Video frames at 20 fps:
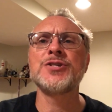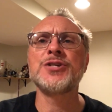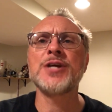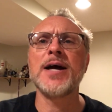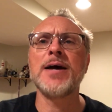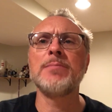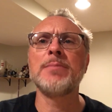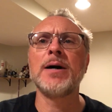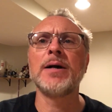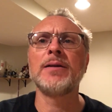
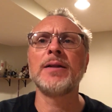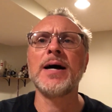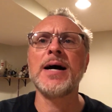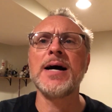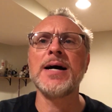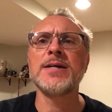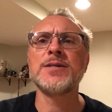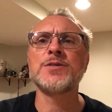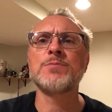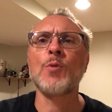
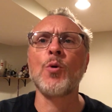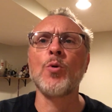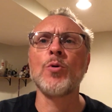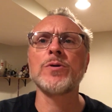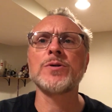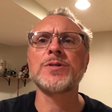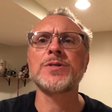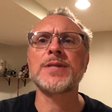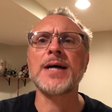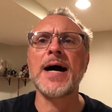
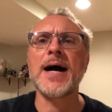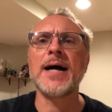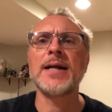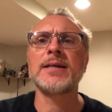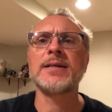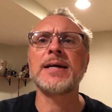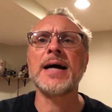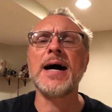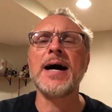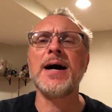
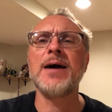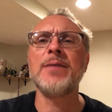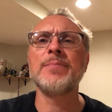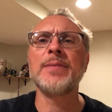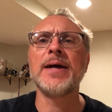gemlinesports.com.